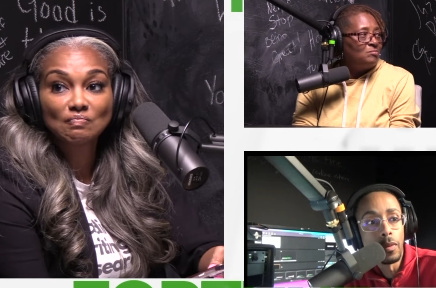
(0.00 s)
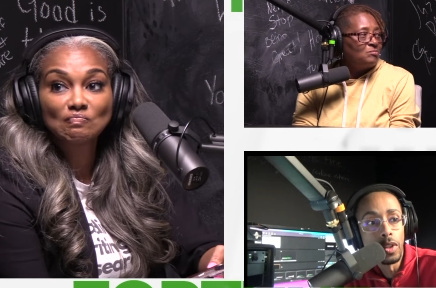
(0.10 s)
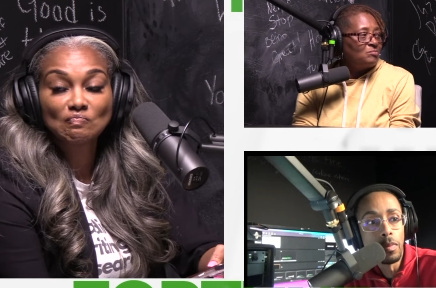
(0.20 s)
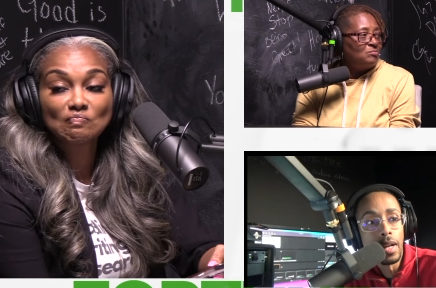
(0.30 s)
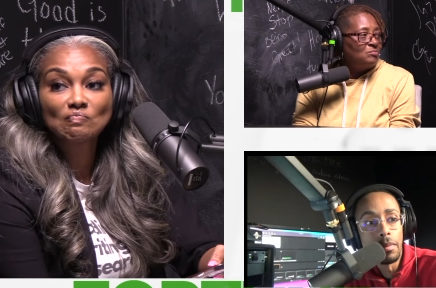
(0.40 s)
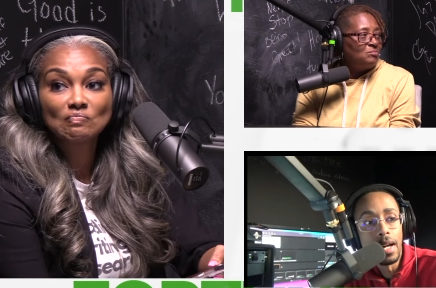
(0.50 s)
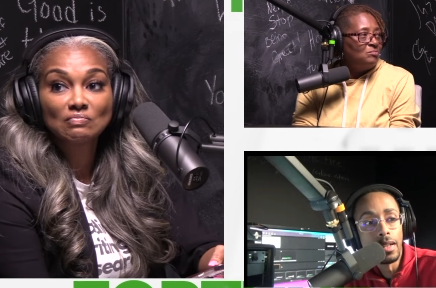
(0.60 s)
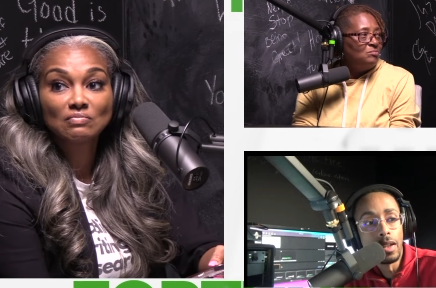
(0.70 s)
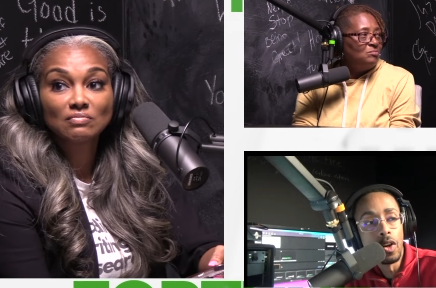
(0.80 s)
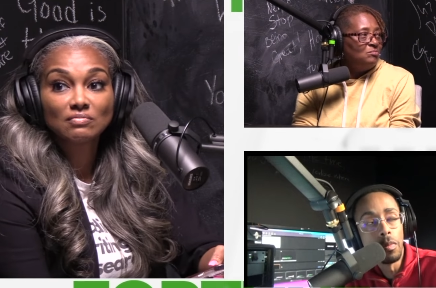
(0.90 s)
Speaker 1: When you pay back
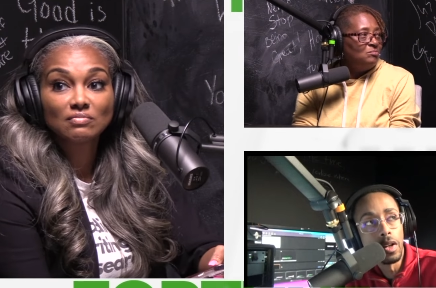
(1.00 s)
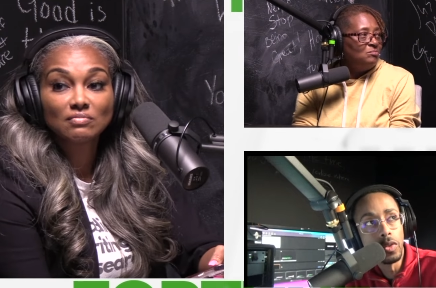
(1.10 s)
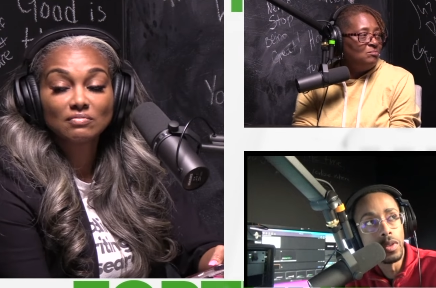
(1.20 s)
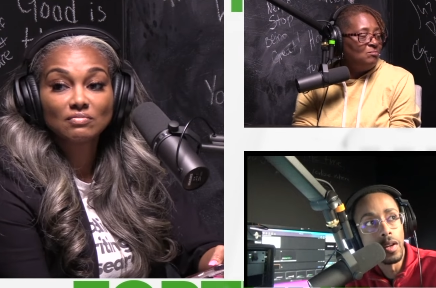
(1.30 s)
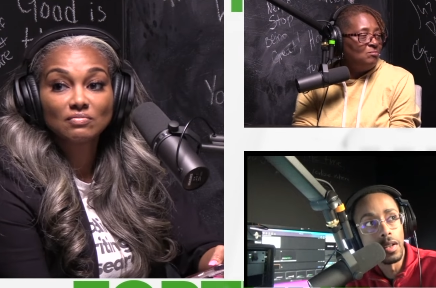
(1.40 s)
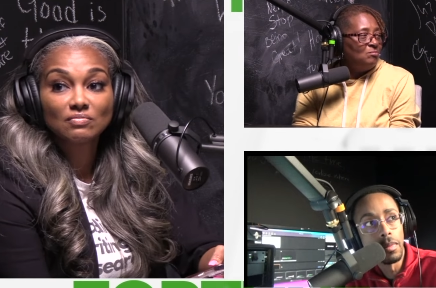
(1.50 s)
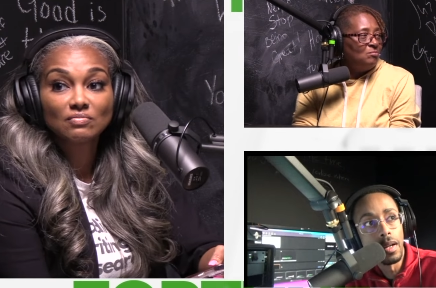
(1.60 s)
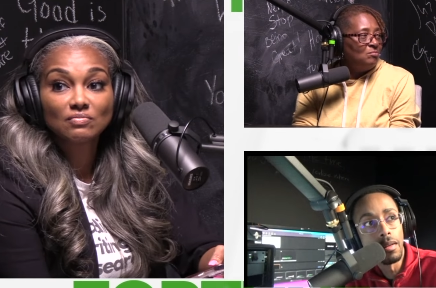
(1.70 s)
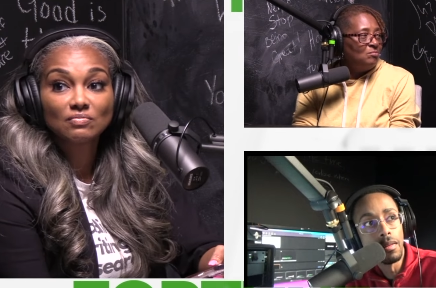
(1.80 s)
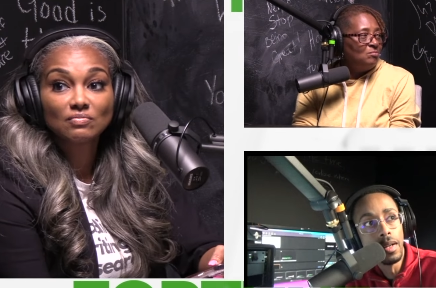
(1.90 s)
the loan, but are you talking
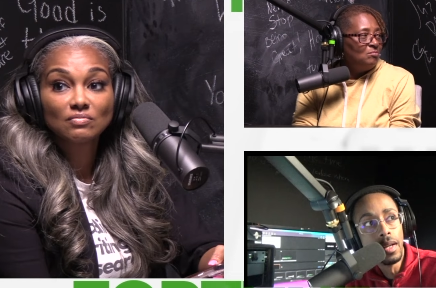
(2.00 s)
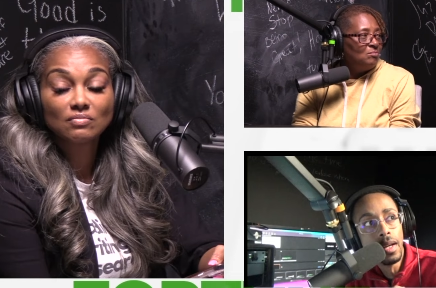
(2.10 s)
about